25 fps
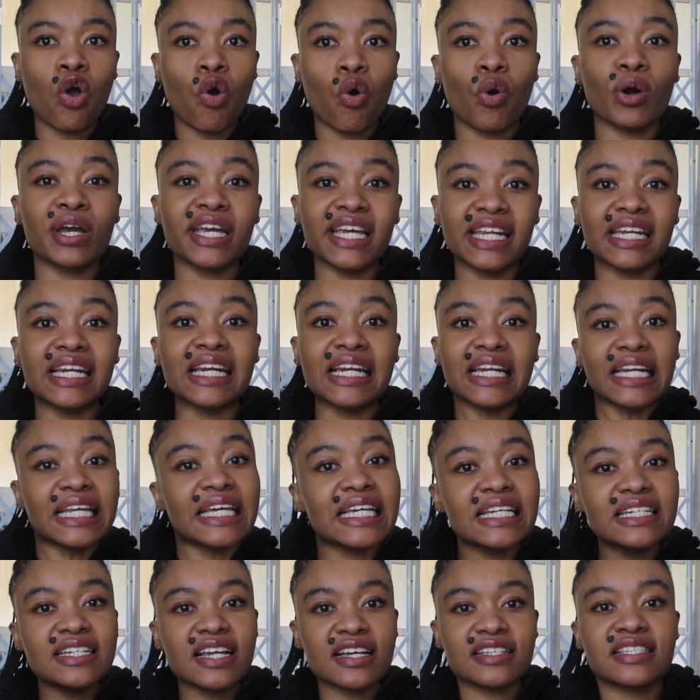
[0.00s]
or can
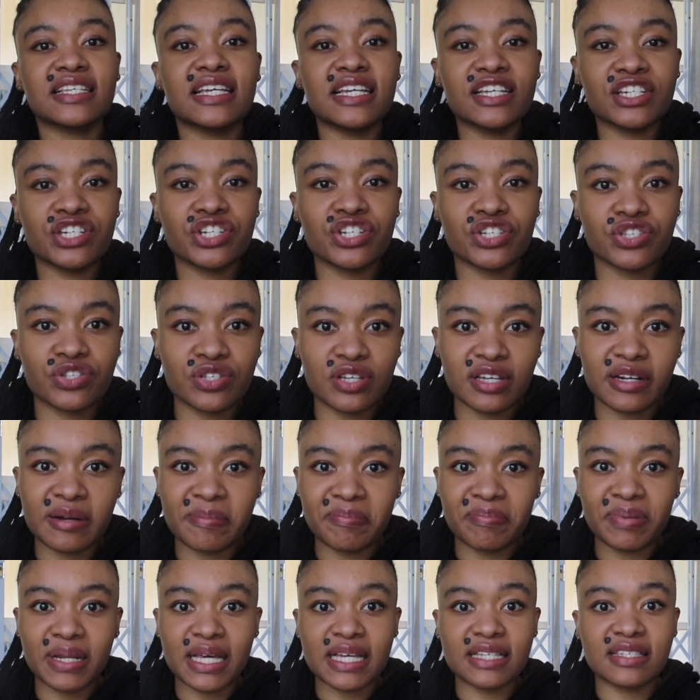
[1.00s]
lead us into
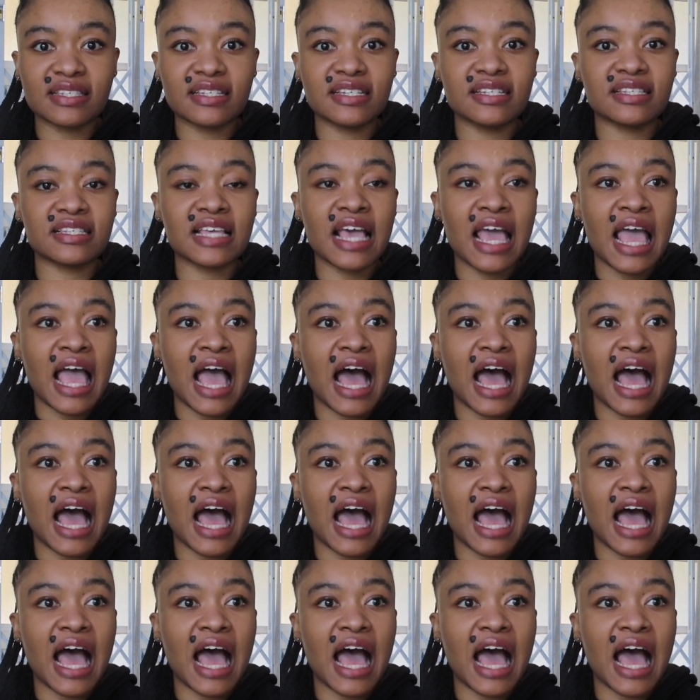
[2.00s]
certain places.